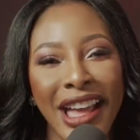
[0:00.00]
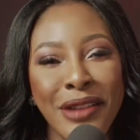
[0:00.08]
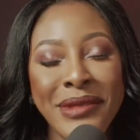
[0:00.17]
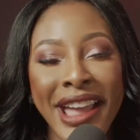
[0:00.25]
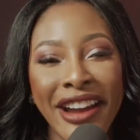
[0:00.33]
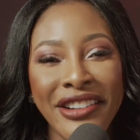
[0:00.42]

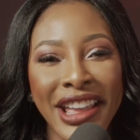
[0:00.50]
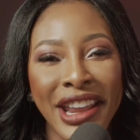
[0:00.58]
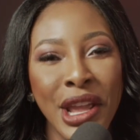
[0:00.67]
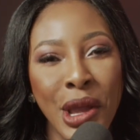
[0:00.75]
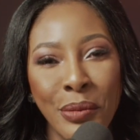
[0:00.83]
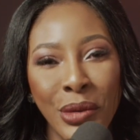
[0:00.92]
I'm
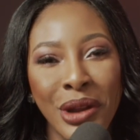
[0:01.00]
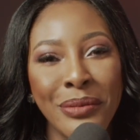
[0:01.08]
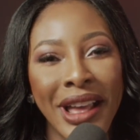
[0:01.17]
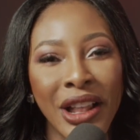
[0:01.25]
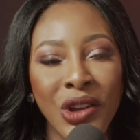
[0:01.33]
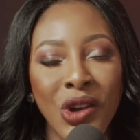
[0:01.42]
Karrian Hepburn
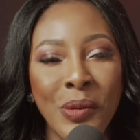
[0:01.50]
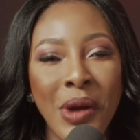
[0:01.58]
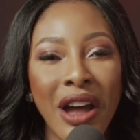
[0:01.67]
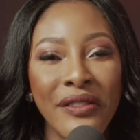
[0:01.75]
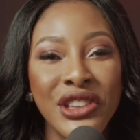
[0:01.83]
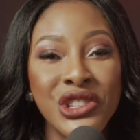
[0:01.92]
Malcolm
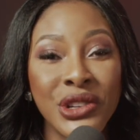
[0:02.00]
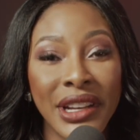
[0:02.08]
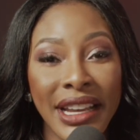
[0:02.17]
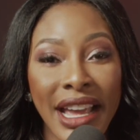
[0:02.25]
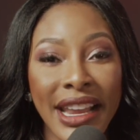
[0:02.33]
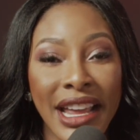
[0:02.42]
of the
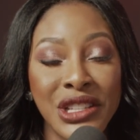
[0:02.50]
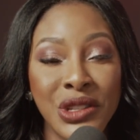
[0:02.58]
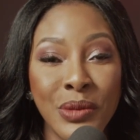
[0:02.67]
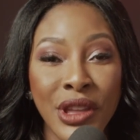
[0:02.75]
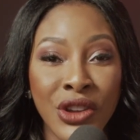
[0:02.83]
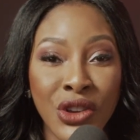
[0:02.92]
Trinidad and
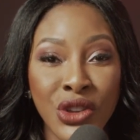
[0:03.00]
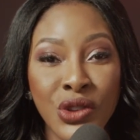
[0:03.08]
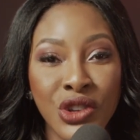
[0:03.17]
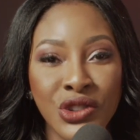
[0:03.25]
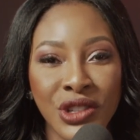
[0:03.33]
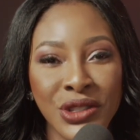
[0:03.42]
Tobago
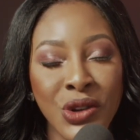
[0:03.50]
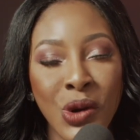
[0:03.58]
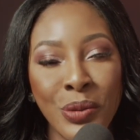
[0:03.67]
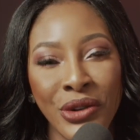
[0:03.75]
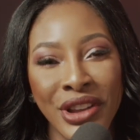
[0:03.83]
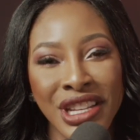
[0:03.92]
Unit Trust
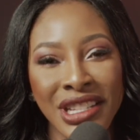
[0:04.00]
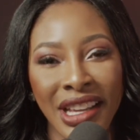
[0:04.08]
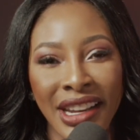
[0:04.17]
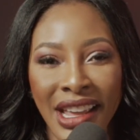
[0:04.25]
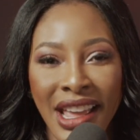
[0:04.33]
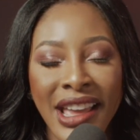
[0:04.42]

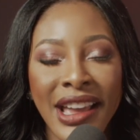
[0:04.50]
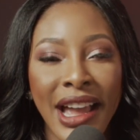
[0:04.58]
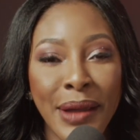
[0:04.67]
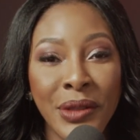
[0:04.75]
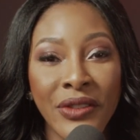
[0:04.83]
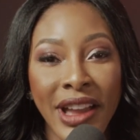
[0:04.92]
Corporation.
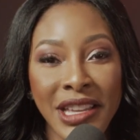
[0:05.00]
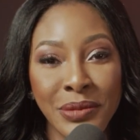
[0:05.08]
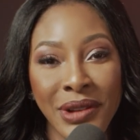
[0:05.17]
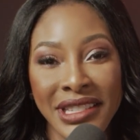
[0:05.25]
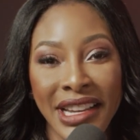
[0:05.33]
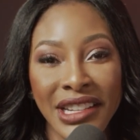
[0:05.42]
I'm the Vice
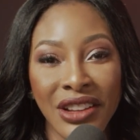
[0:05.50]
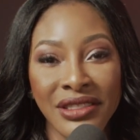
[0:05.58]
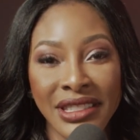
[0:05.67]
President of